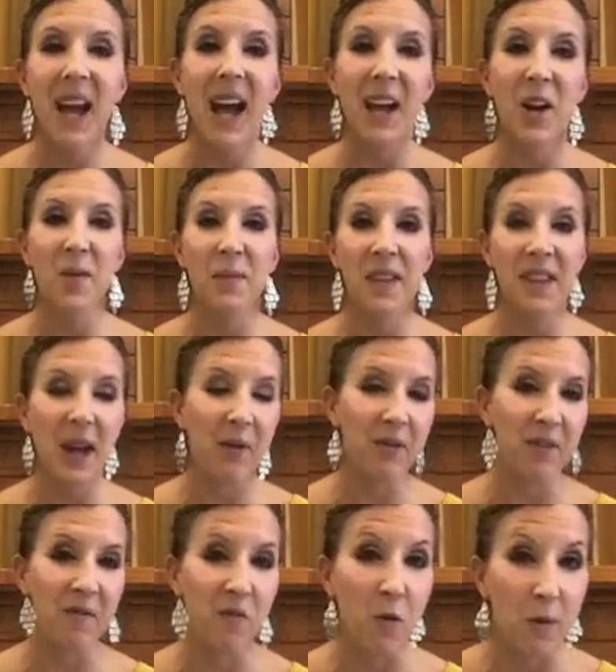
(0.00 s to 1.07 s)
I hope that that
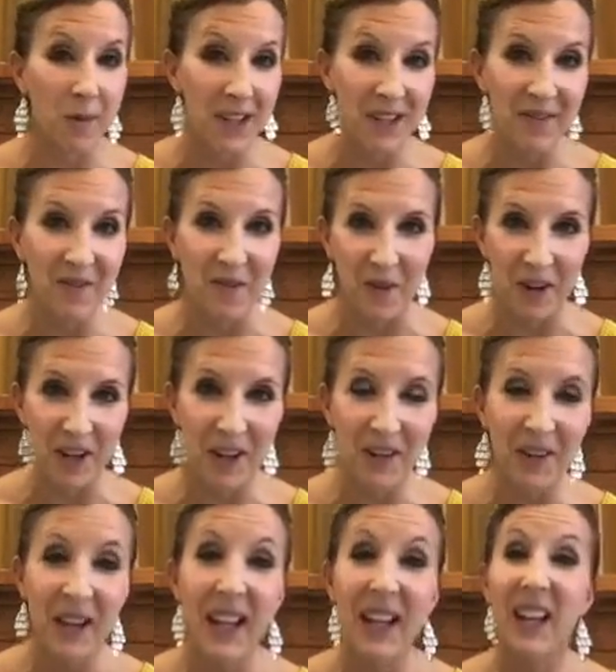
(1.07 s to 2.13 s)
was informative for
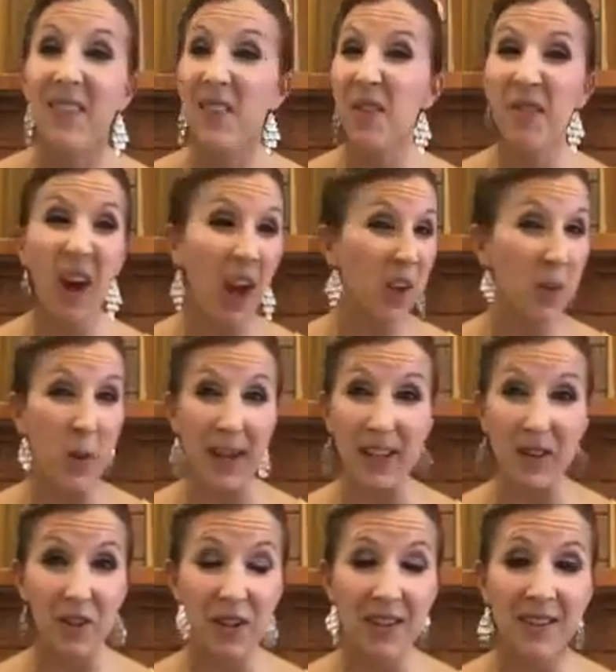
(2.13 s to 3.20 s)
you. If you've got
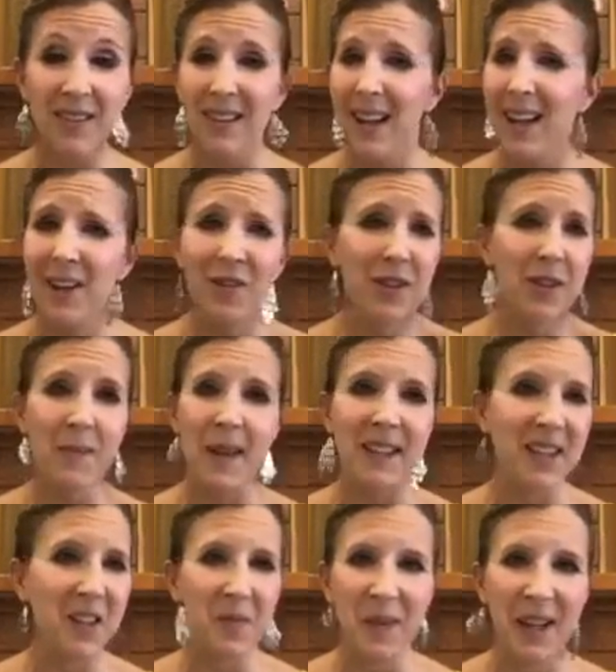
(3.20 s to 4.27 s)
questions, just
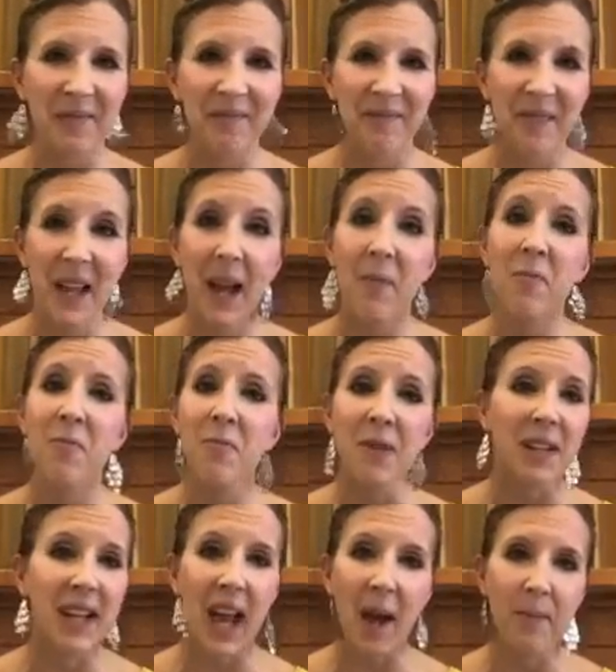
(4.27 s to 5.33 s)
message me. I'm
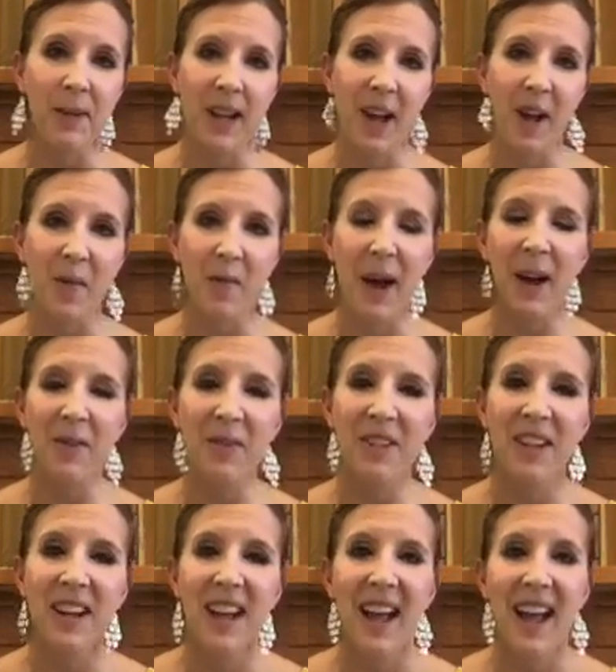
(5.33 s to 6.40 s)
really happy to help out,
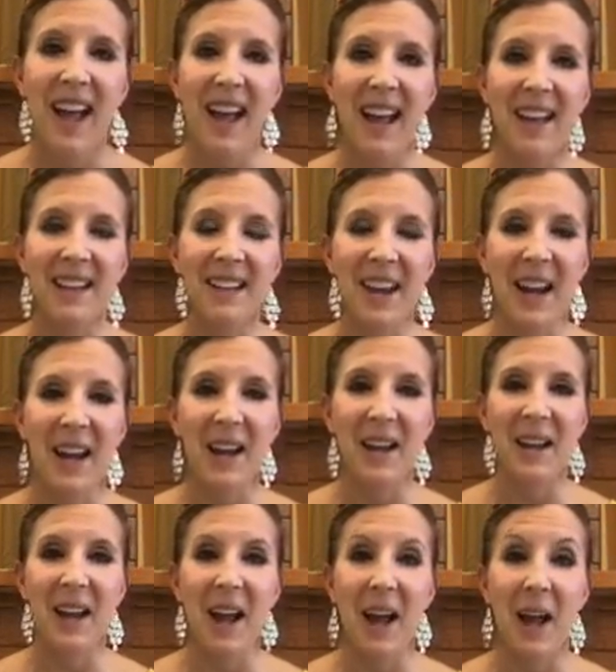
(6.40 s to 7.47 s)
and
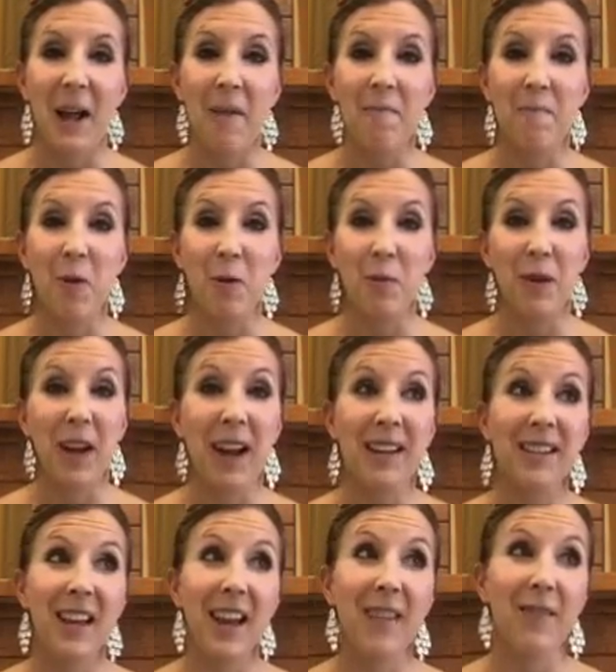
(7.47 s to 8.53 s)
I hope you
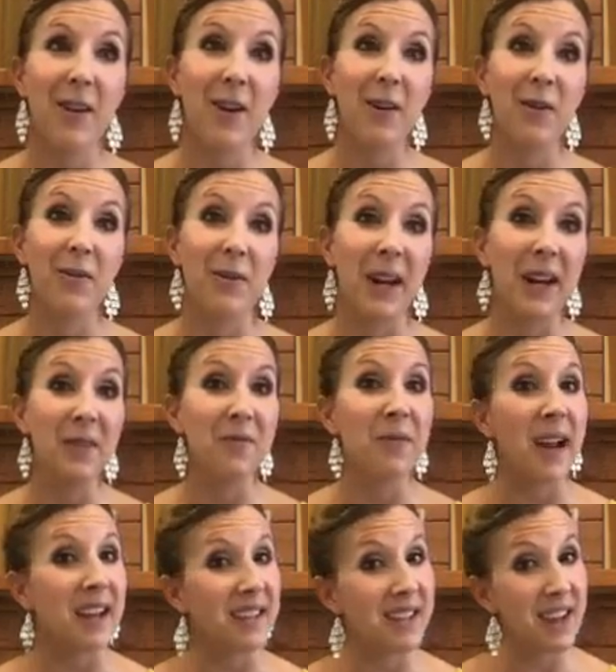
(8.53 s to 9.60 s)
guys have a great
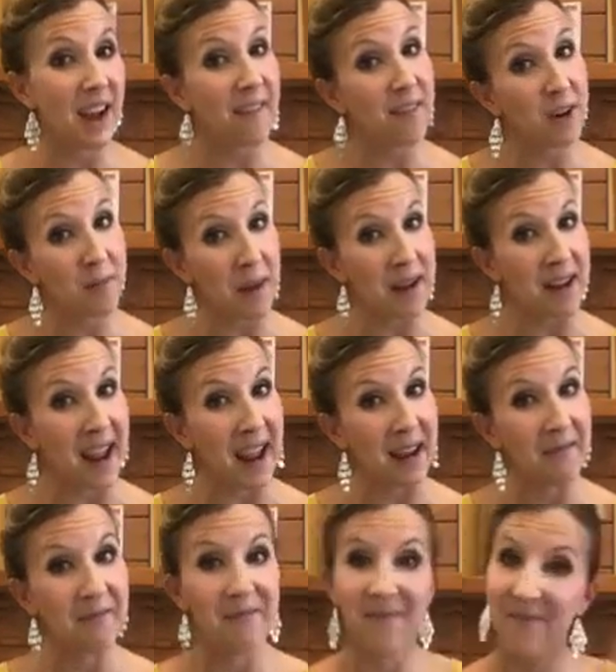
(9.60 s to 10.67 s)
rest of your Monday.
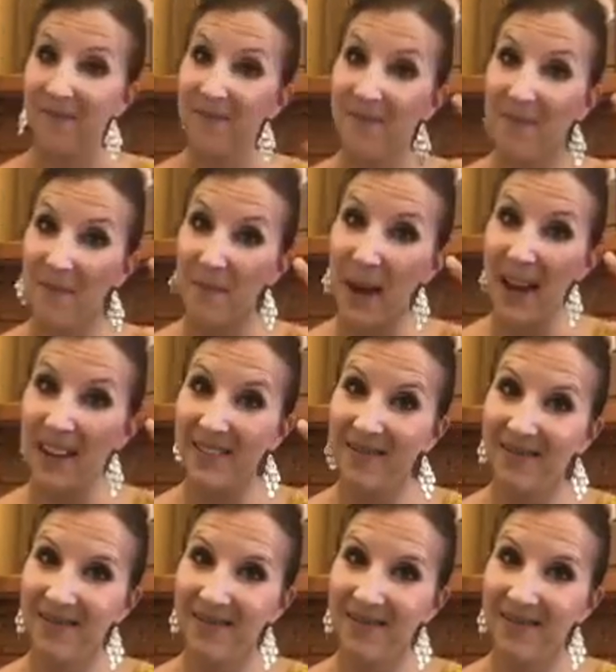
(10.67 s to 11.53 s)
Bye.